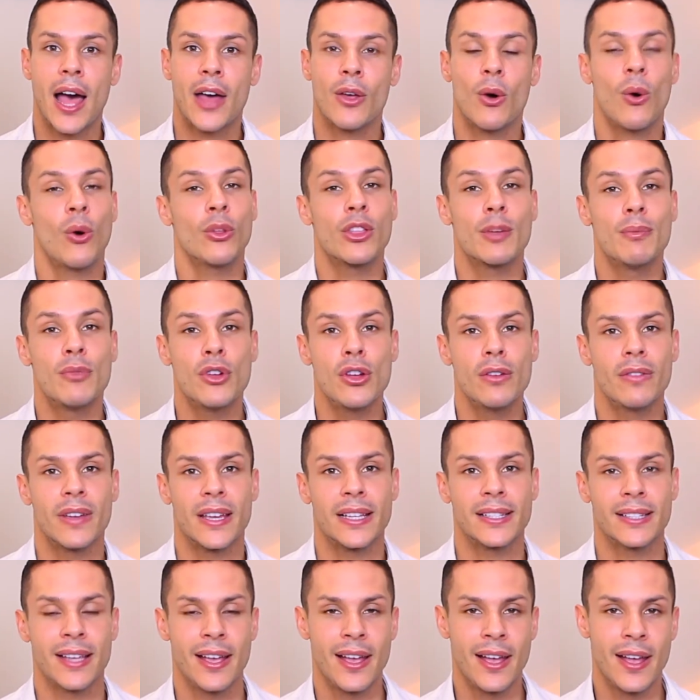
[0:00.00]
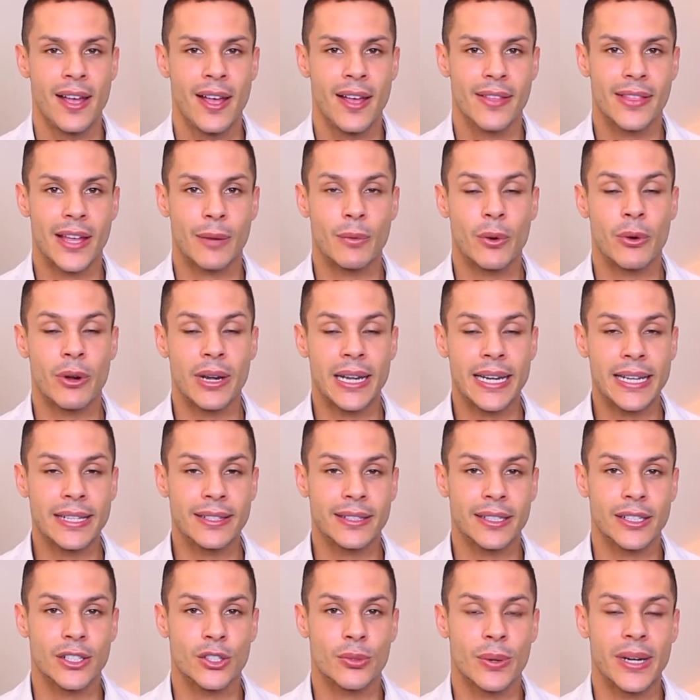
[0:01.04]
all the movies that were
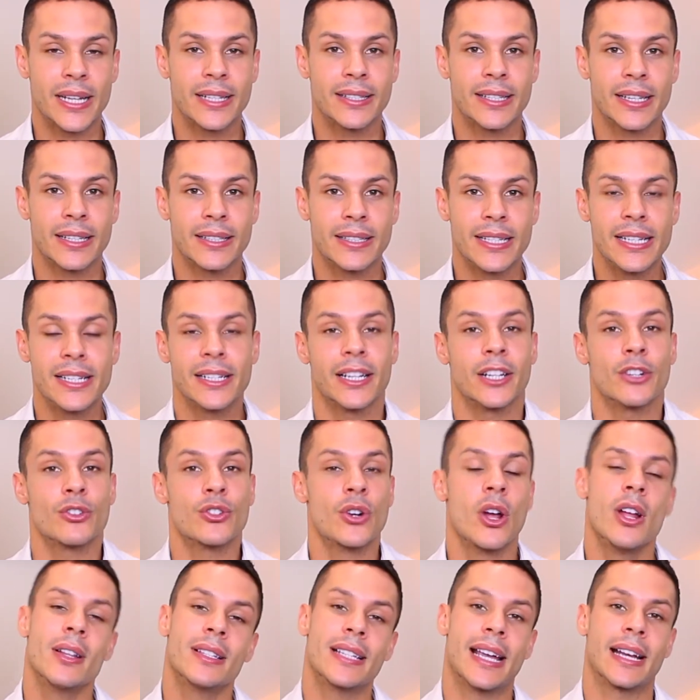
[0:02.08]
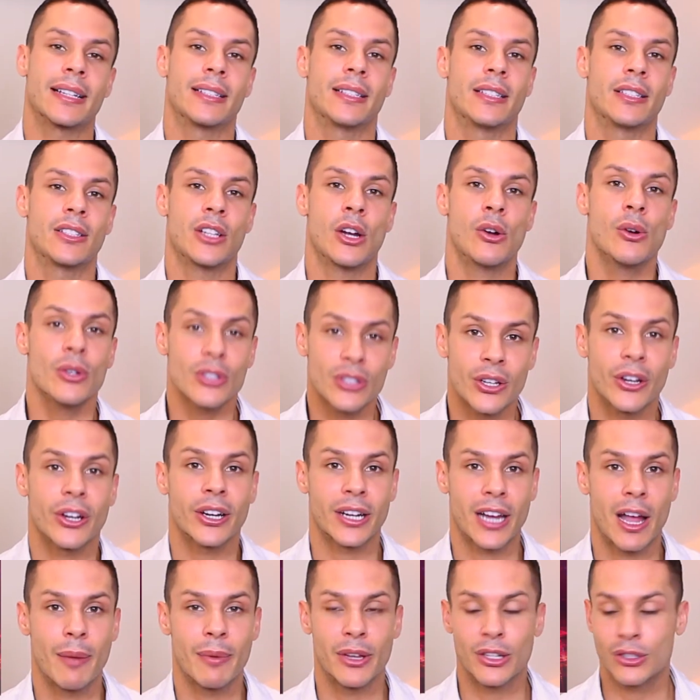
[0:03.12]
released in 2016, and trans actors are also
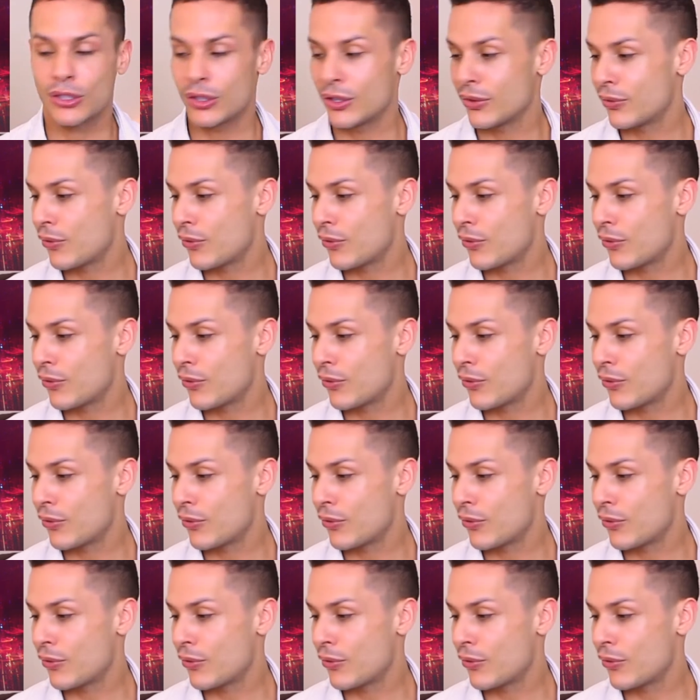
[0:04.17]
coming to the